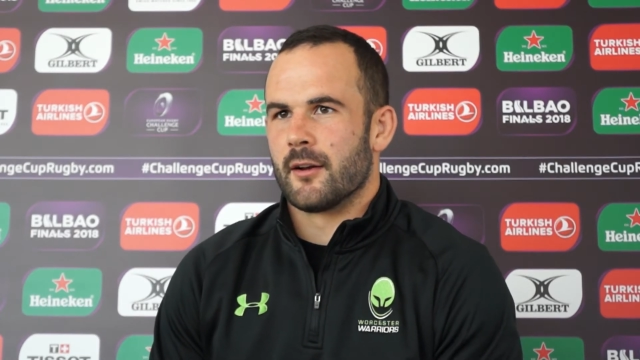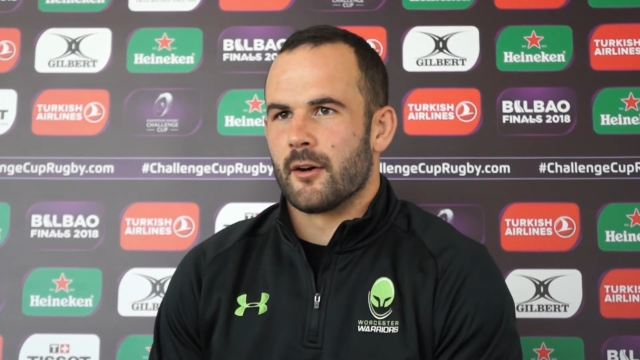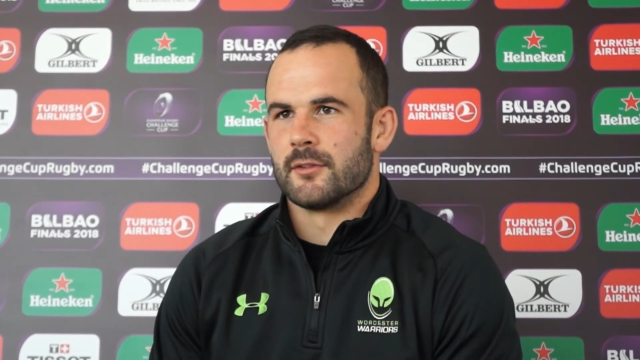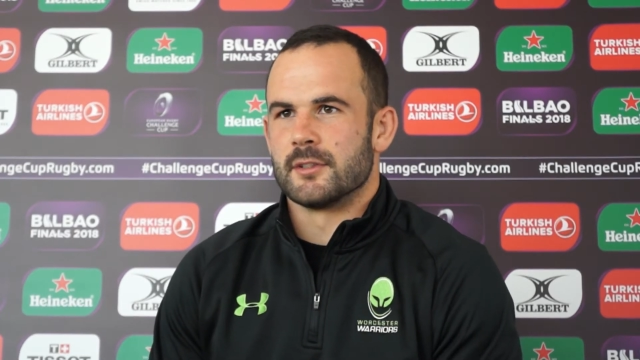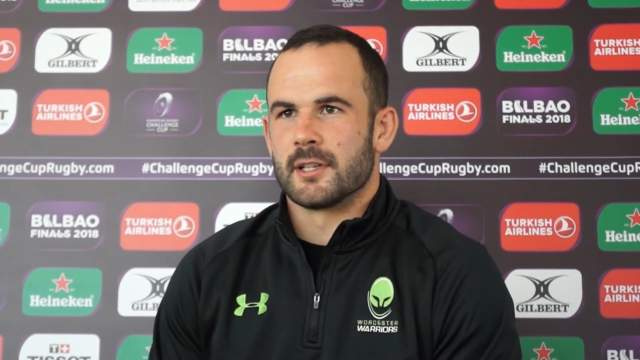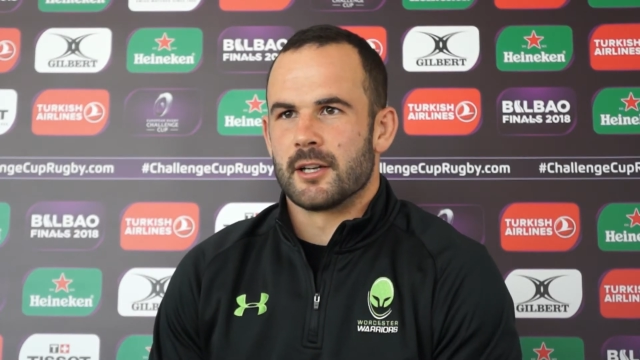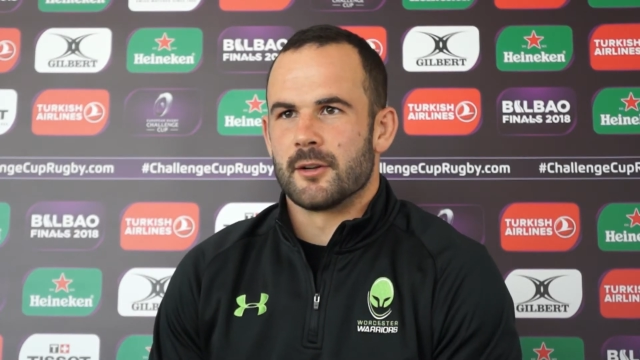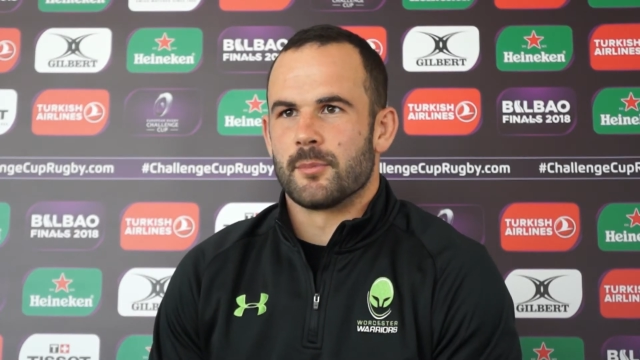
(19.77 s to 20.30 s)

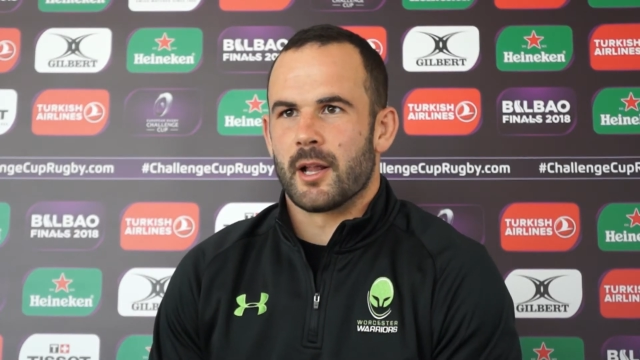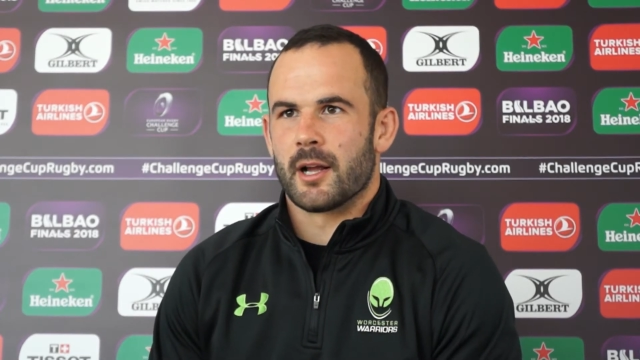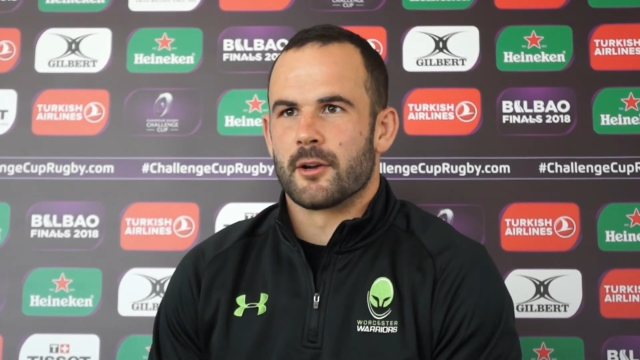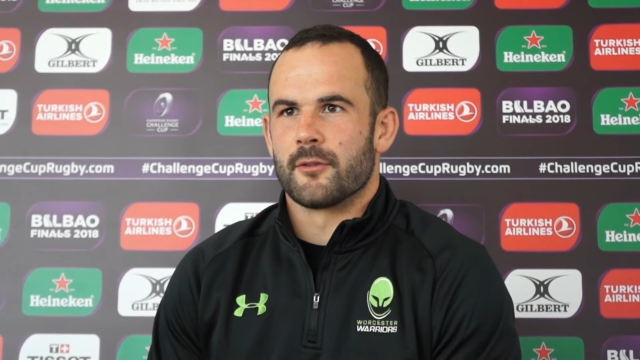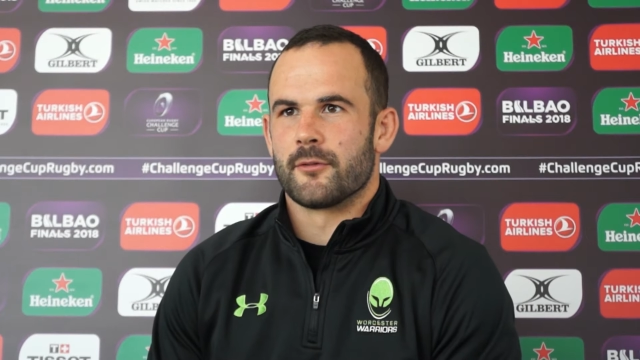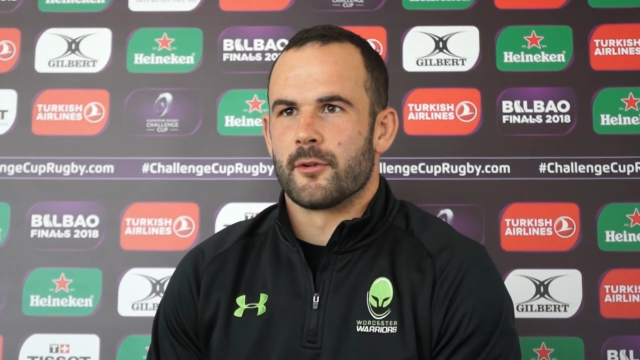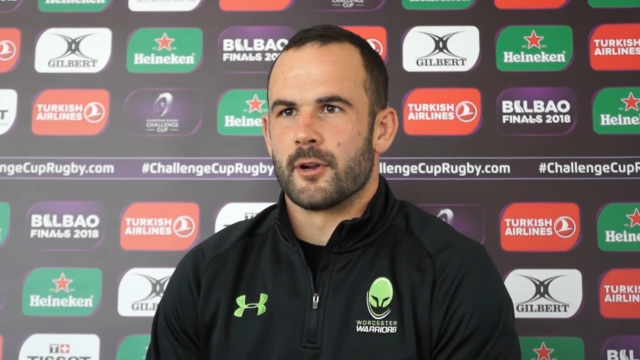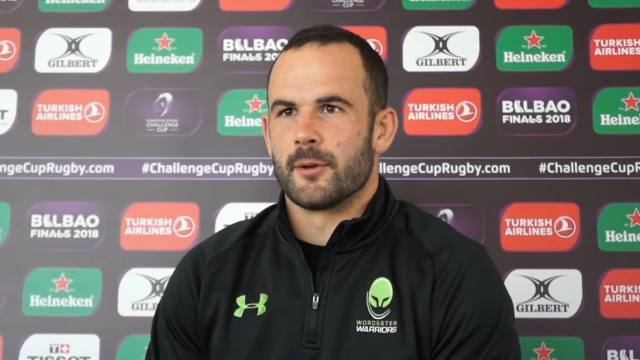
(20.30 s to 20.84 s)
obviously to play
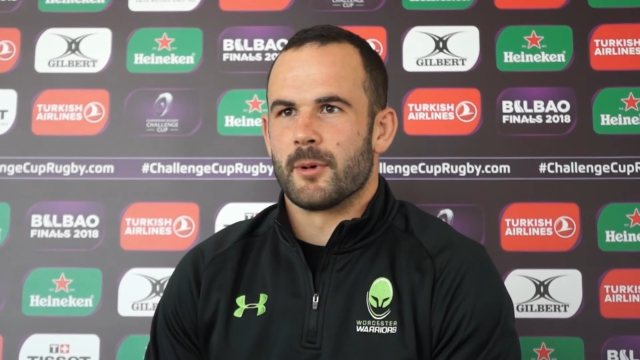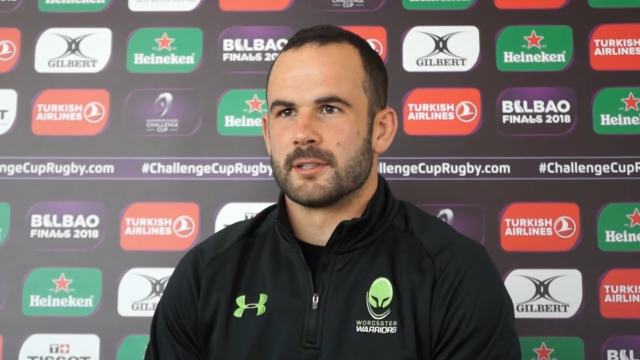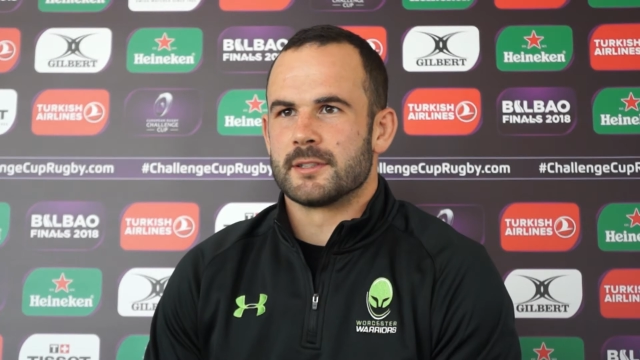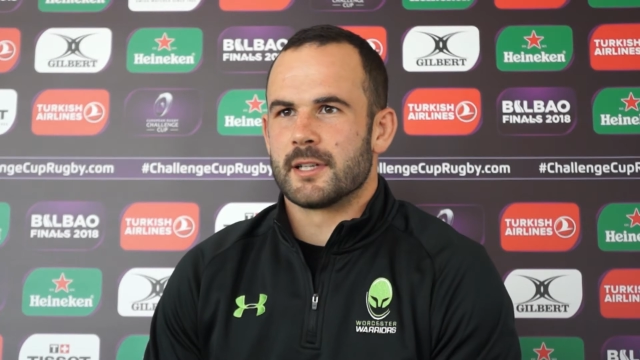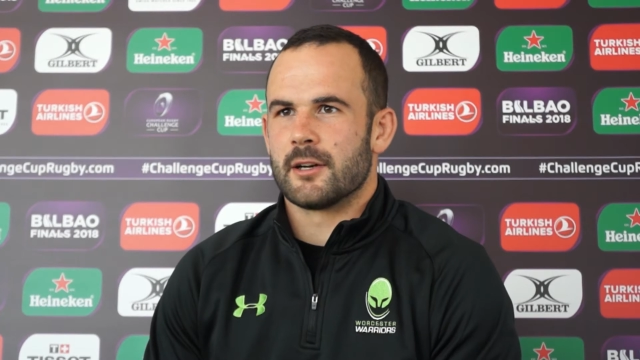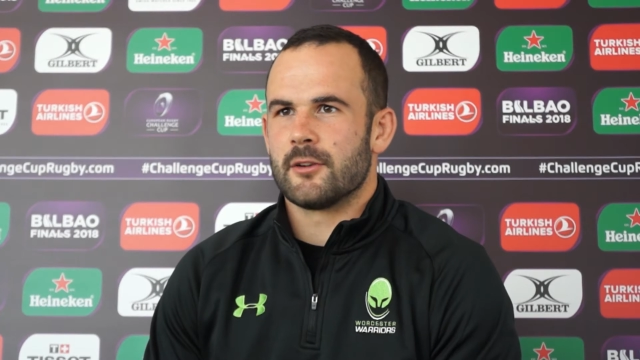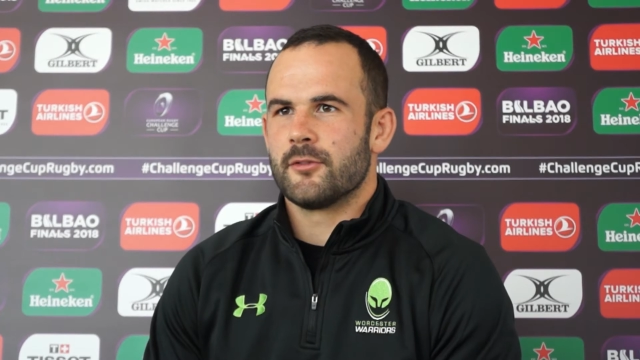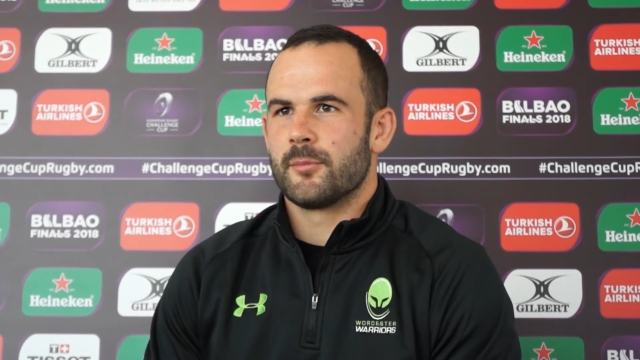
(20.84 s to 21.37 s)
good footy
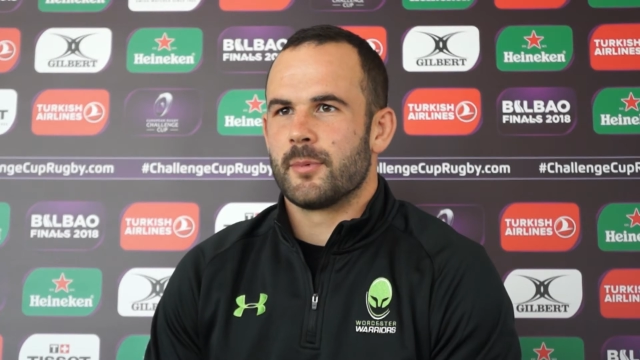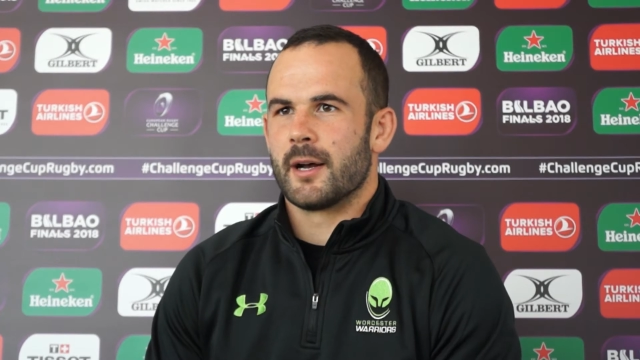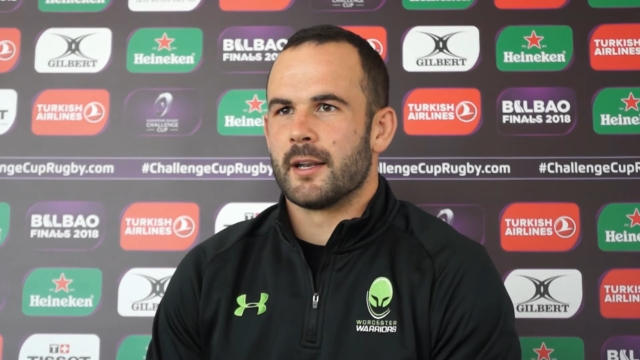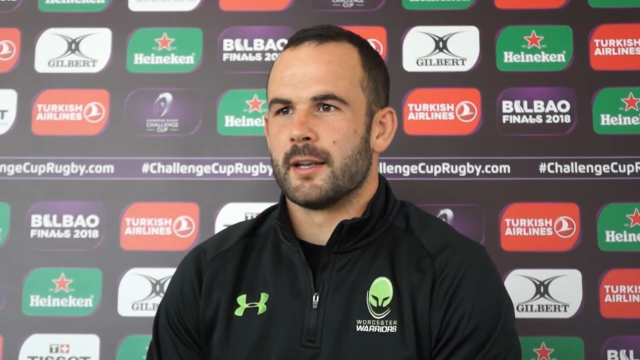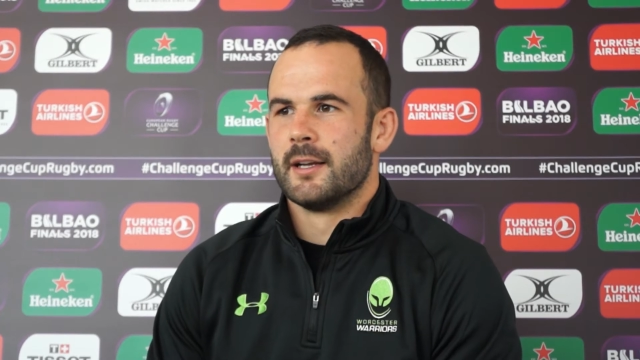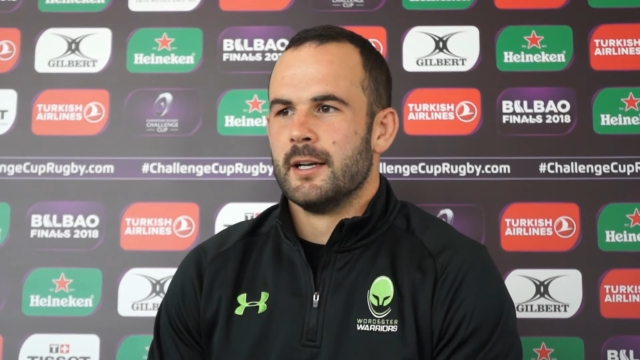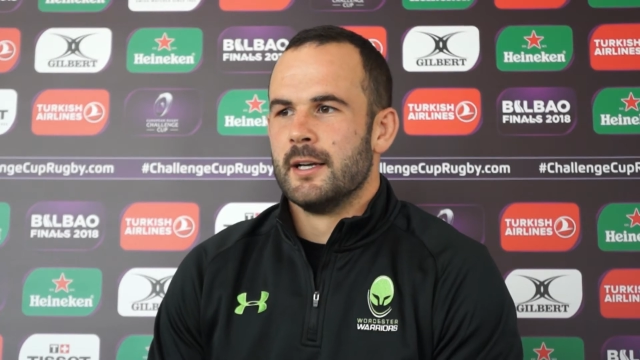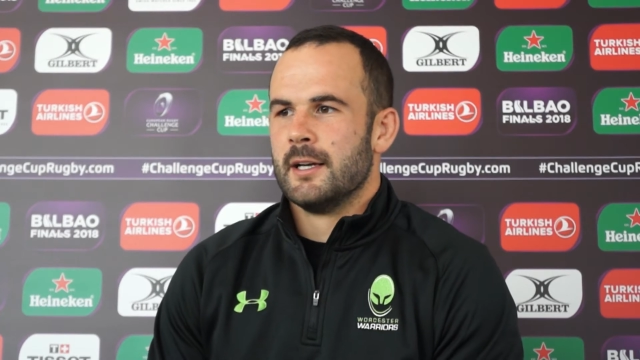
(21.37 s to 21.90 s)
myself,
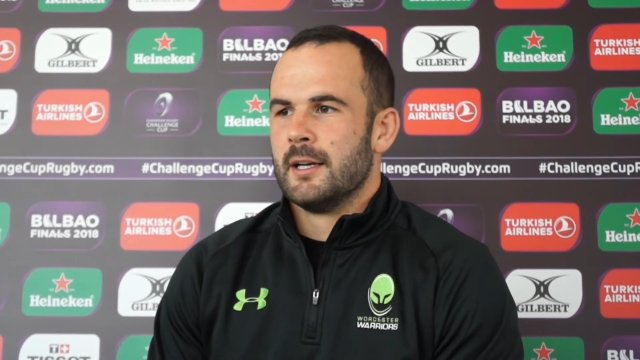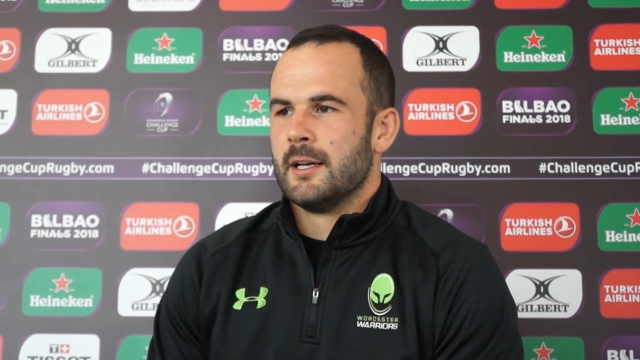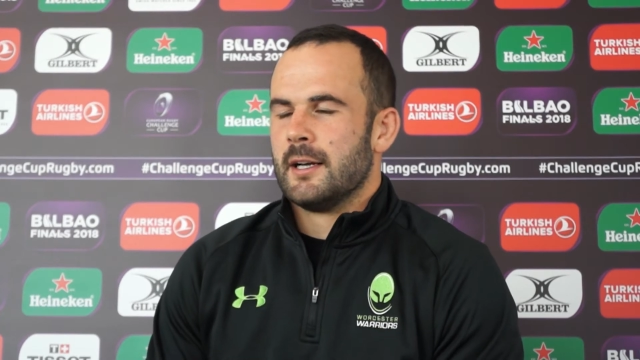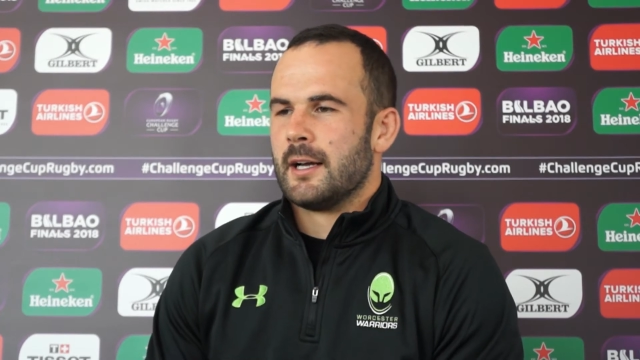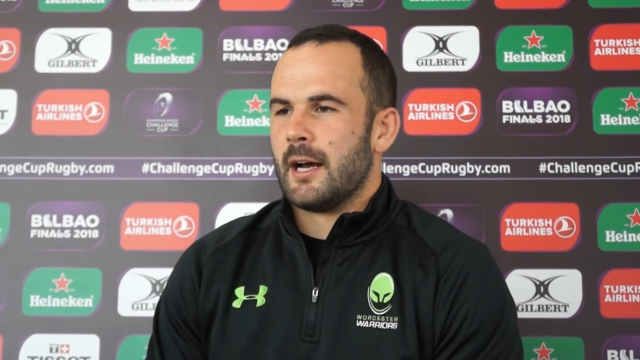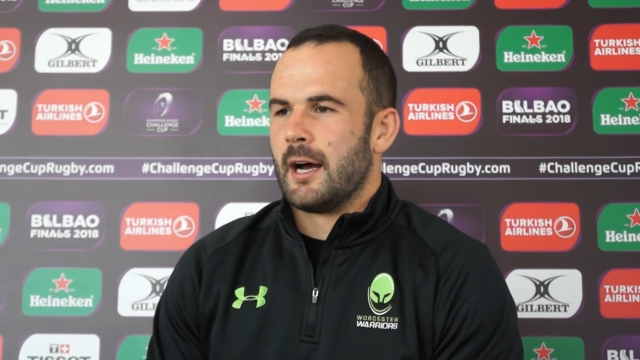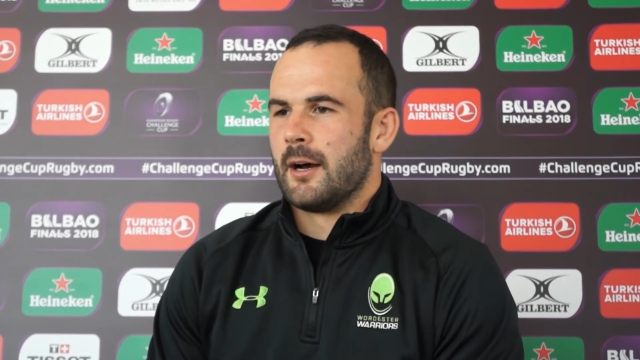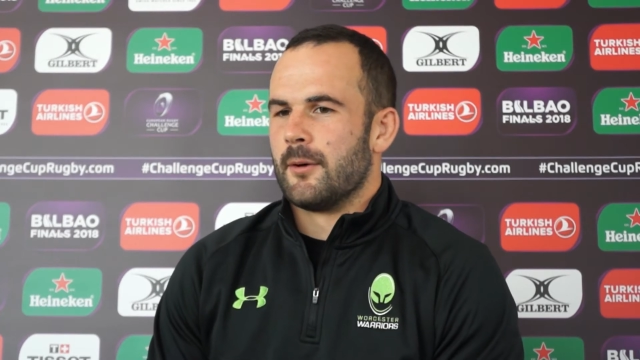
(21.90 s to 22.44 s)
but
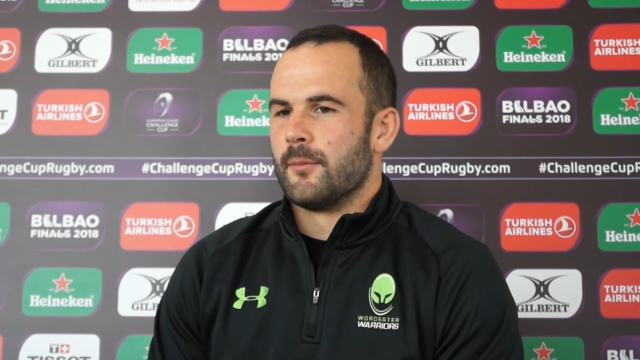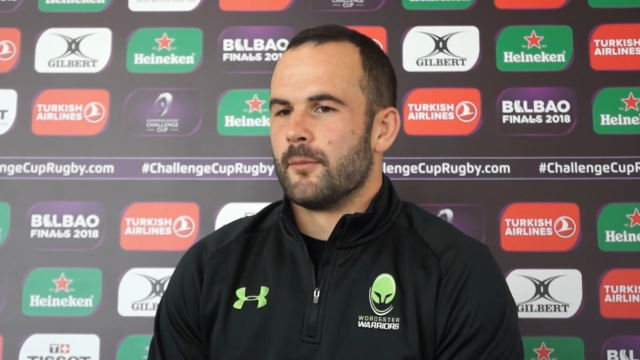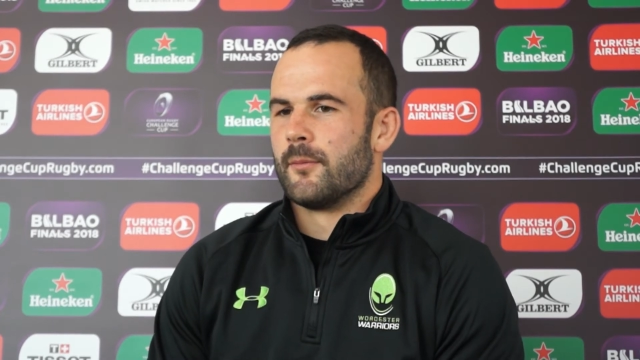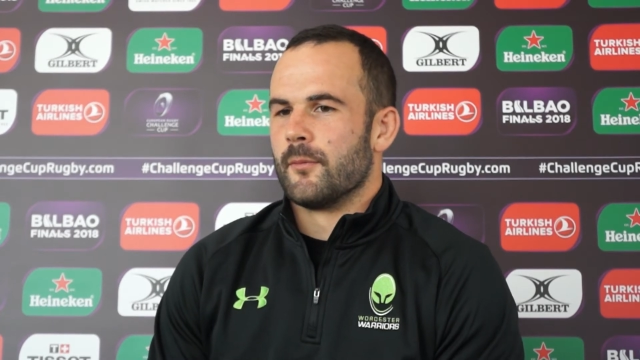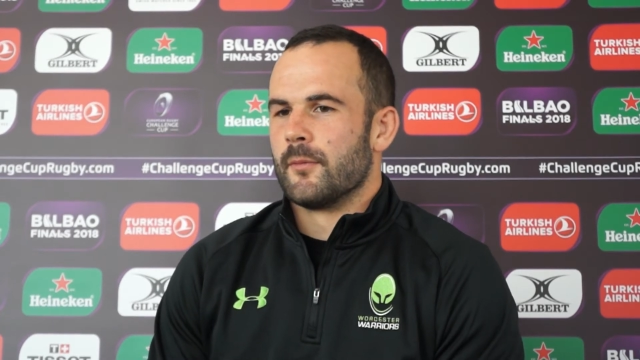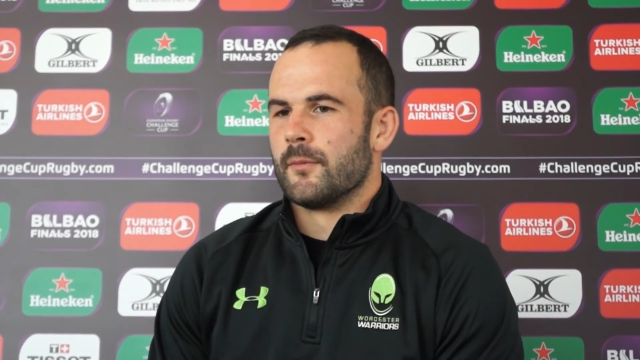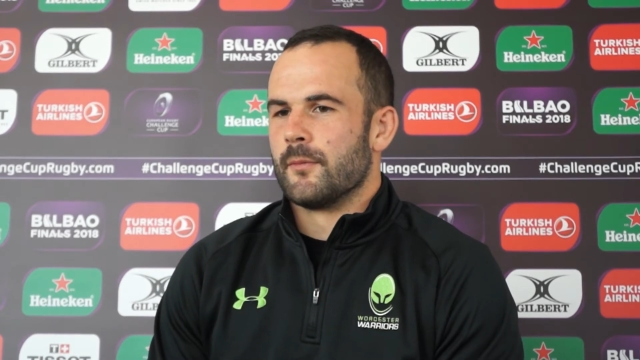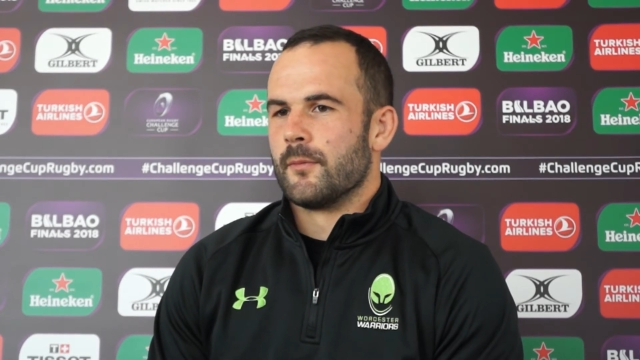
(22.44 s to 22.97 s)
um,